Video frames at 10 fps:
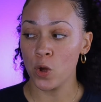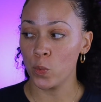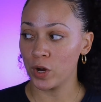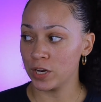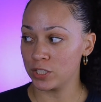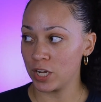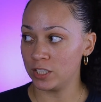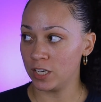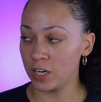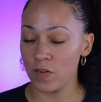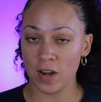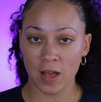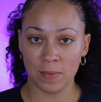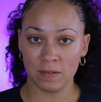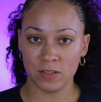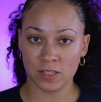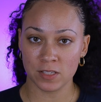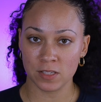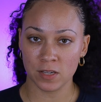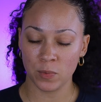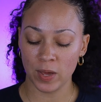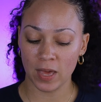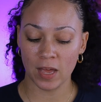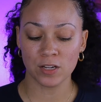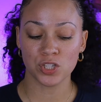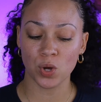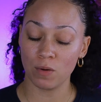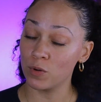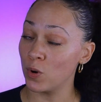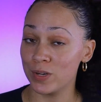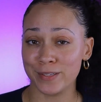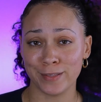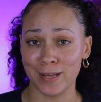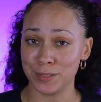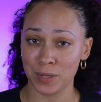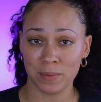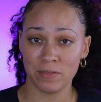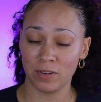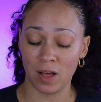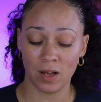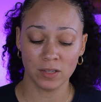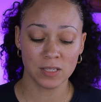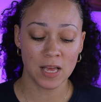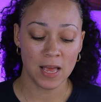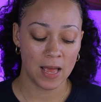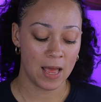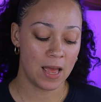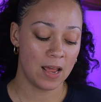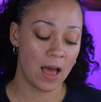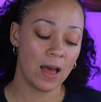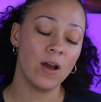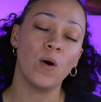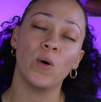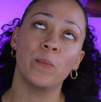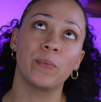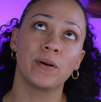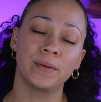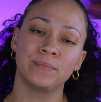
We're gonna start decorating, I believe, this weekend, so of course that's gonna be vlogged. And I hope